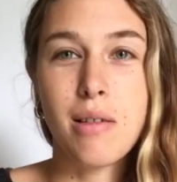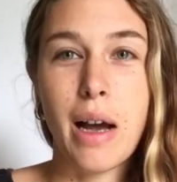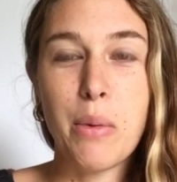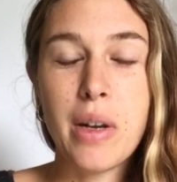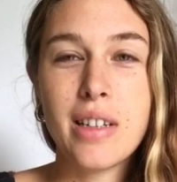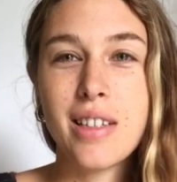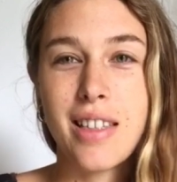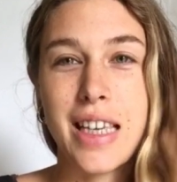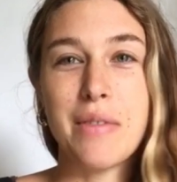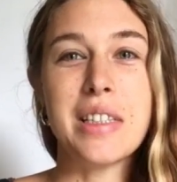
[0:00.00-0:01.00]
So I want to
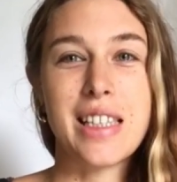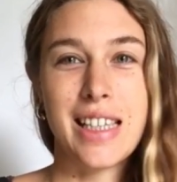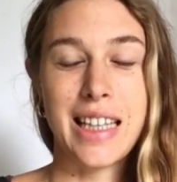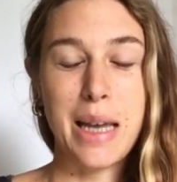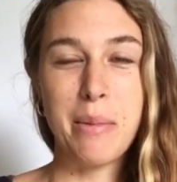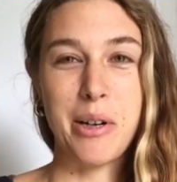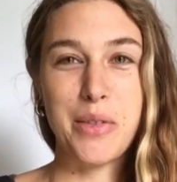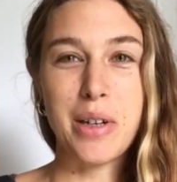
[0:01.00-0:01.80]
just give a disclaimer.